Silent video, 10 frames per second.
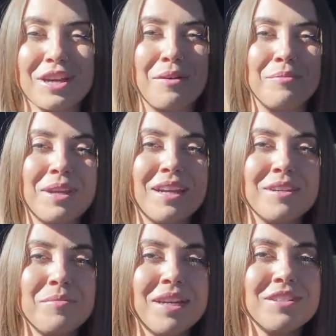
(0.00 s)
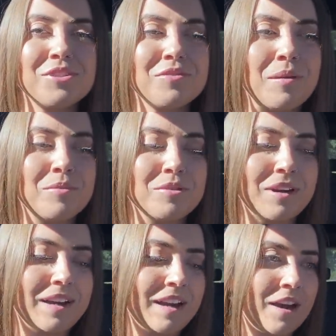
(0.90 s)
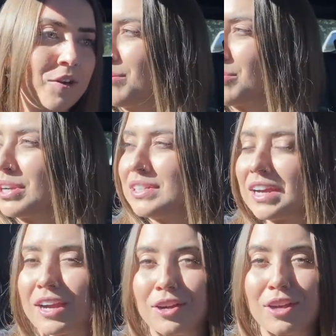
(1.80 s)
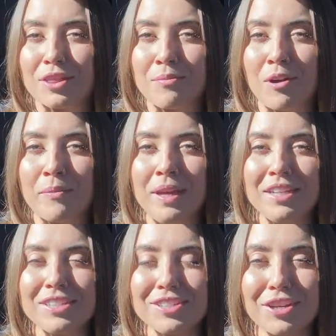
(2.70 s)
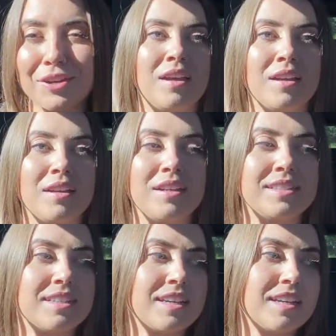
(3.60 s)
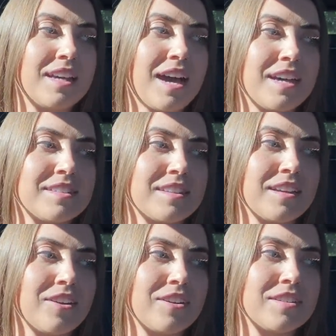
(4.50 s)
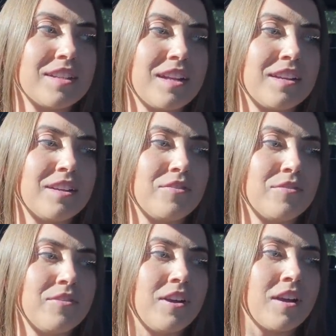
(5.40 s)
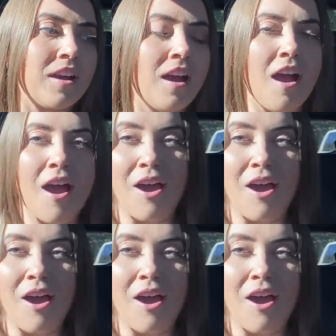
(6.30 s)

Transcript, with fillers: accompanying me to Rumble right now. Pretty tired at the moment. Need to get gas. I think I already said that in a different vlog.